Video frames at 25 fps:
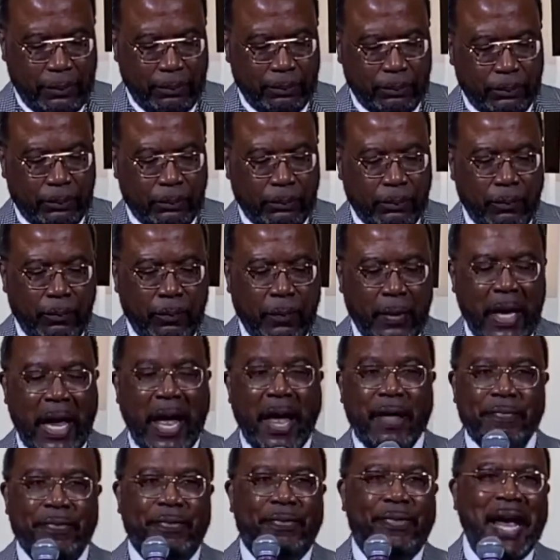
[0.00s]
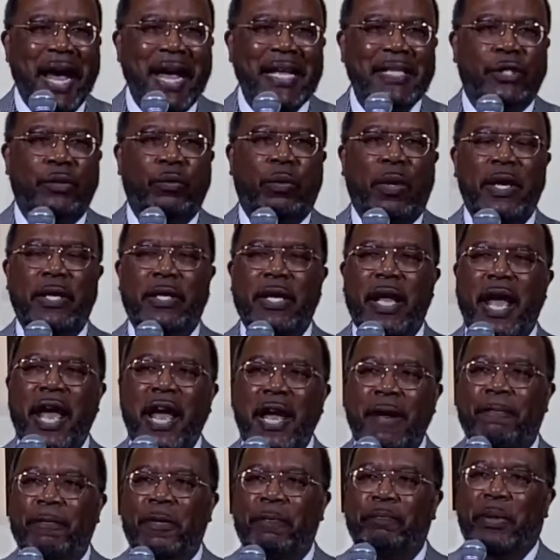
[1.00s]
And that's what
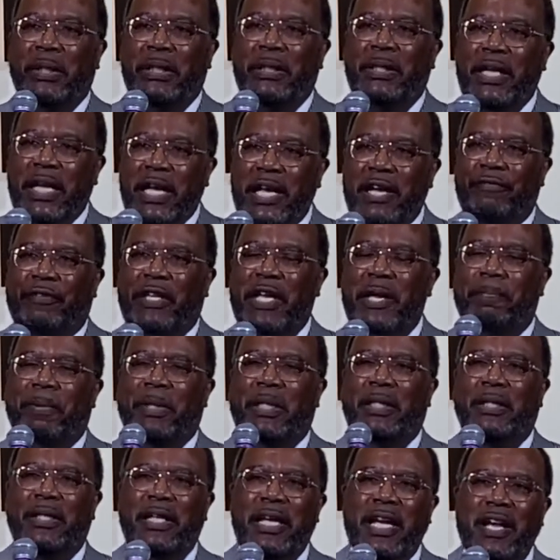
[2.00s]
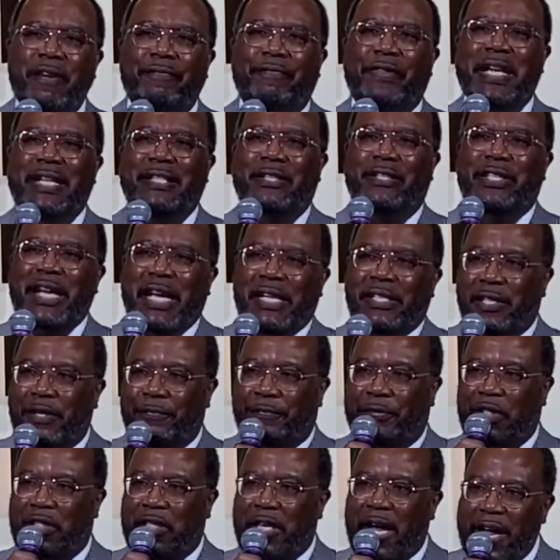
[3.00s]
Abram believed. He believed that
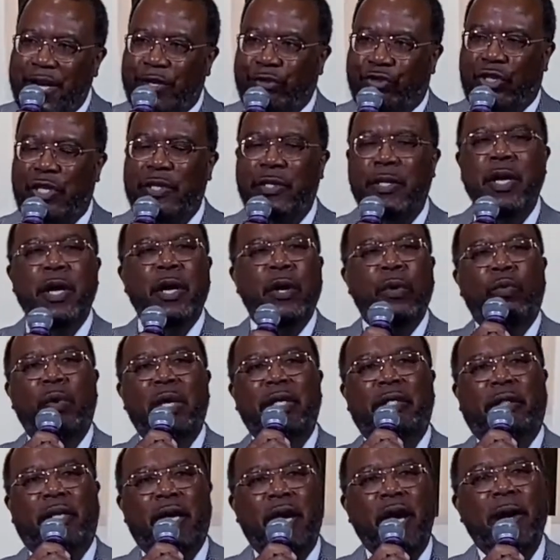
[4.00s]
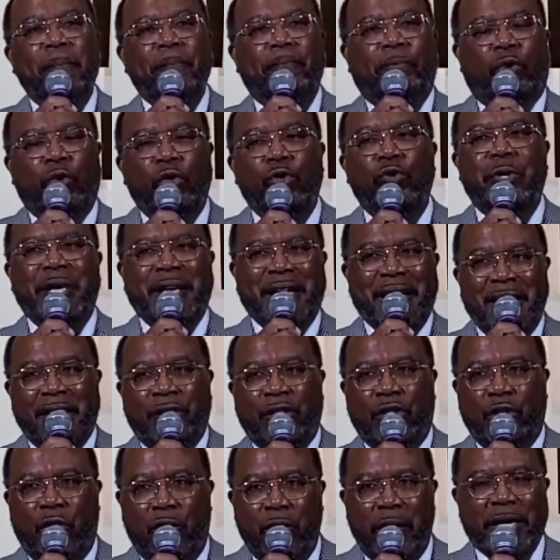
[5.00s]
justification would come through
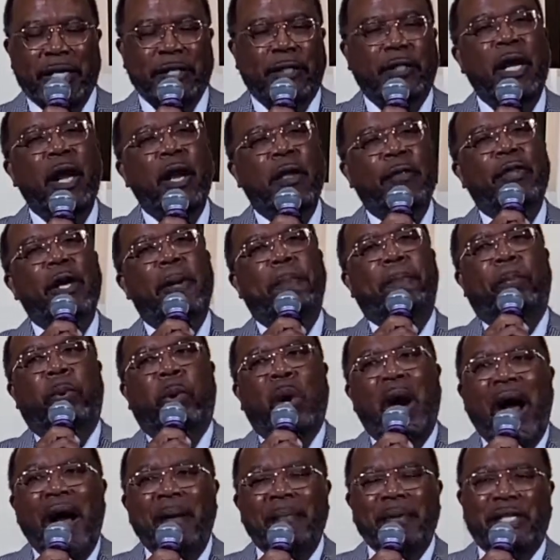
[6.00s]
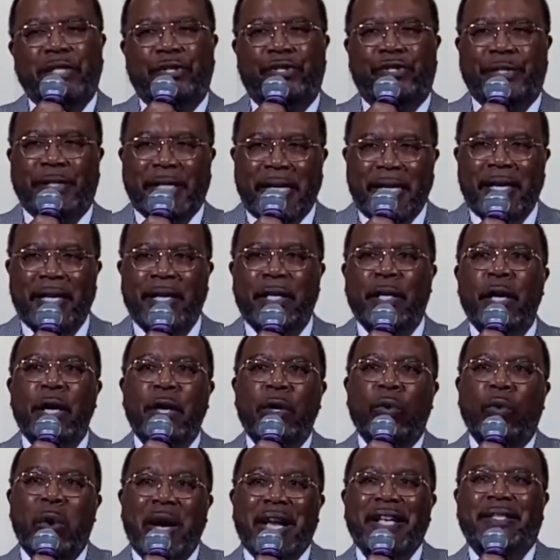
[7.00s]
his loins, the promised seed,
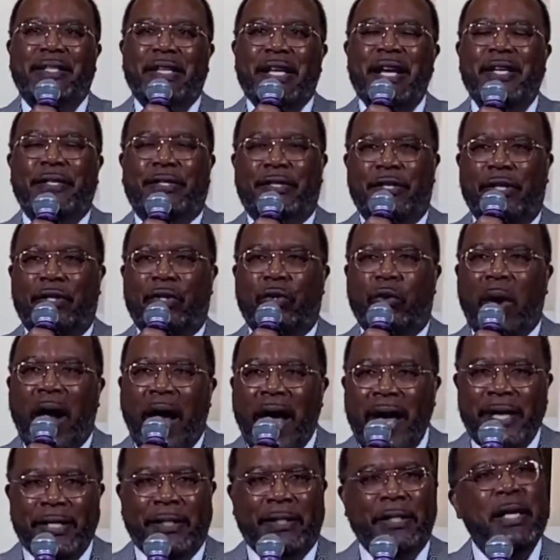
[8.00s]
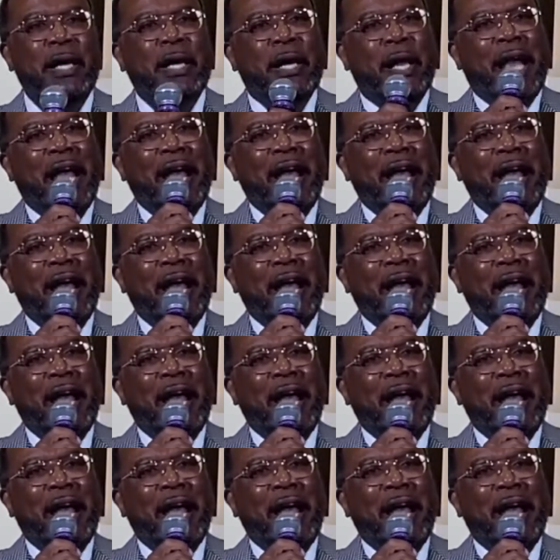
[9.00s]
which is the Christ.